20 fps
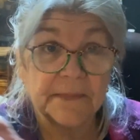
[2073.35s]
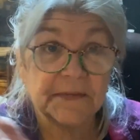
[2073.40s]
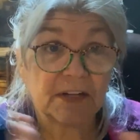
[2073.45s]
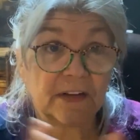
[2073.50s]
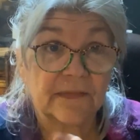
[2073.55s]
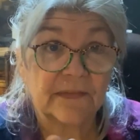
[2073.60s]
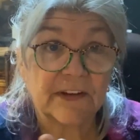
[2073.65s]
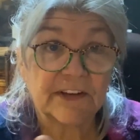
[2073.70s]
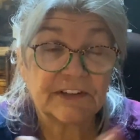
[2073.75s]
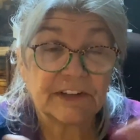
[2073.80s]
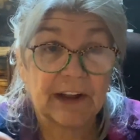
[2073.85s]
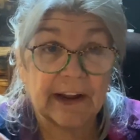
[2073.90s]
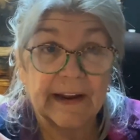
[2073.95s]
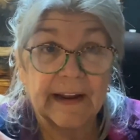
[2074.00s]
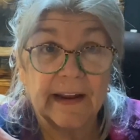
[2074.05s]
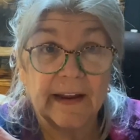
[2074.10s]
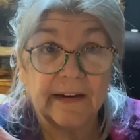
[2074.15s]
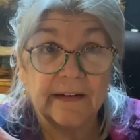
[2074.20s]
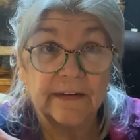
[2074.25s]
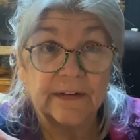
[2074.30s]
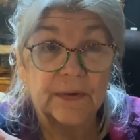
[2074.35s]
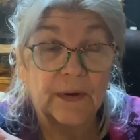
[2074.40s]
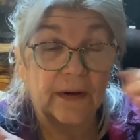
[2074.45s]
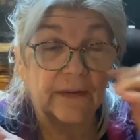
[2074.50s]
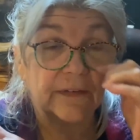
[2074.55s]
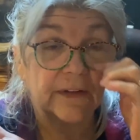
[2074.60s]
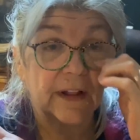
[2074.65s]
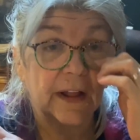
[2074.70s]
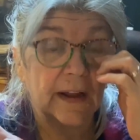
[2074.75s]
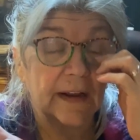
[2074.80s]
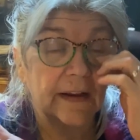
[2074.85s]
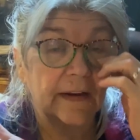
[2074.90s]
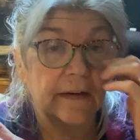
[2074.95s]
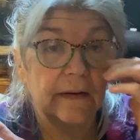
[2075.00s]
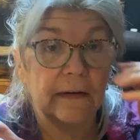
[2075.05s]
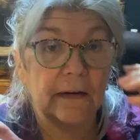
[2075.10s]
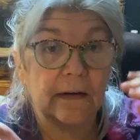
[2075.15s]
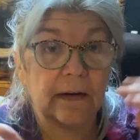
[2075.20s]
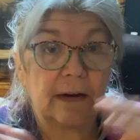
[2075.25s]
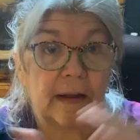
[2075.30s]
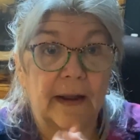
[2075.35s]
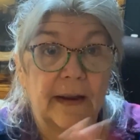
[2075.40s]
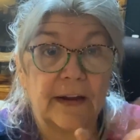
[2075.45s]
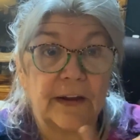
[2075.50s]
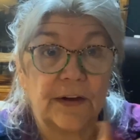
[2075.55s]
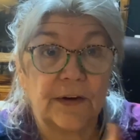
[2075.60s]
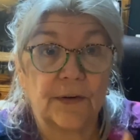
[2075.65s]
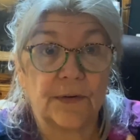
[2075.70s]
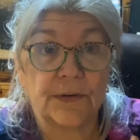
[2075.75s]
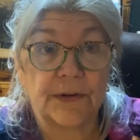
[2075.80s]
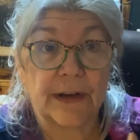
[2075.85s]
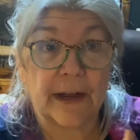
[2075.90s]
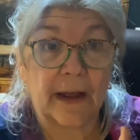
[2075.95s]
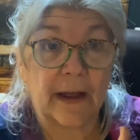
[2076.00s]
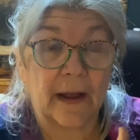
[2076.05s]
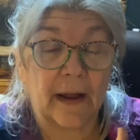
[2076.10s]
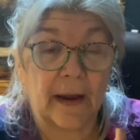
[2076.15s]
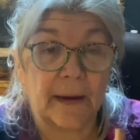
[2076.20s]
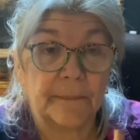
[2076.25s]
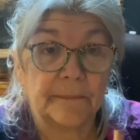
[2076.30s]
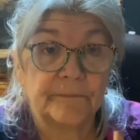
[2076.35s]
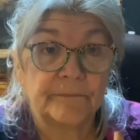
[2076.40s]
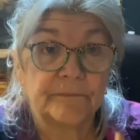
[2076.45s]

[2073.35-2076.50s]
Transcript: So if it's like at 12 o'clock at night, your time,